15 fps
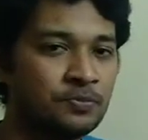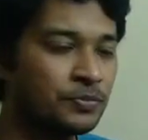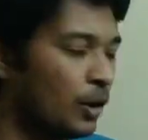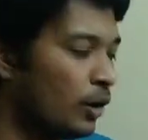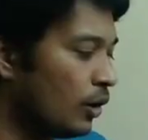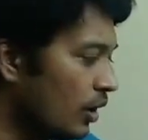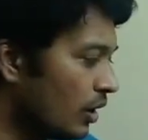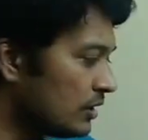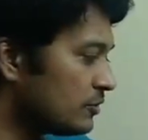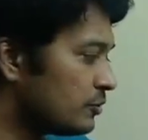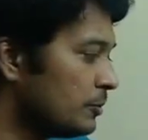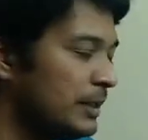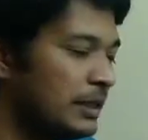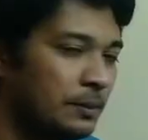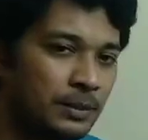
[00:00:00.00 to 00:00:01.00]
All this will
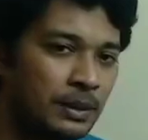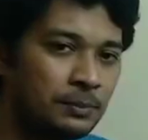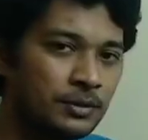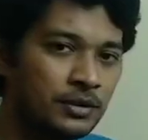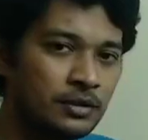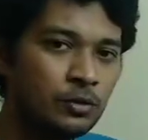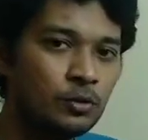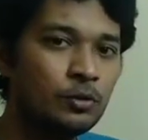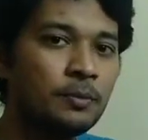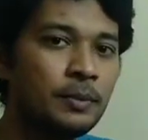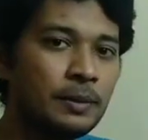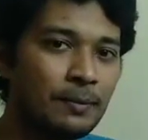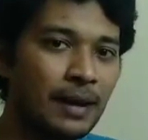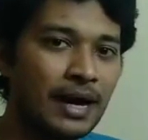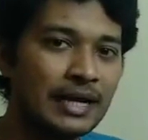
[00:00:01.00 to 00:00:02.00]
be the people who will
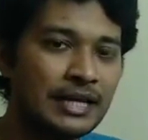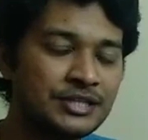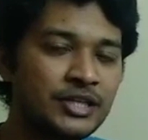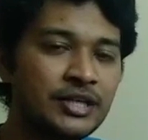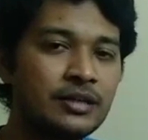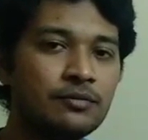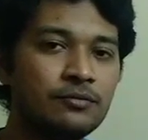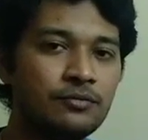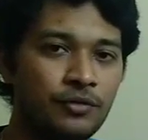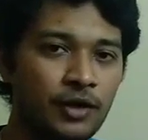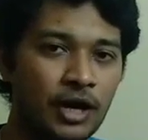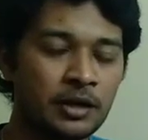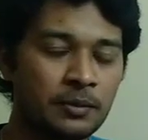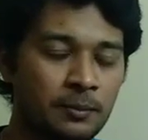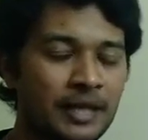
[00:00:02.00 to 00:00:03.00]
be managing
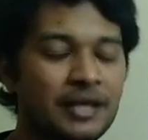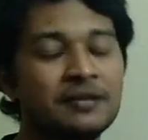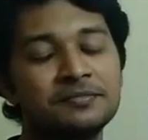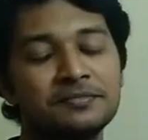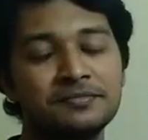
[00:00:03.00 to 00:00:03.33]
workmen.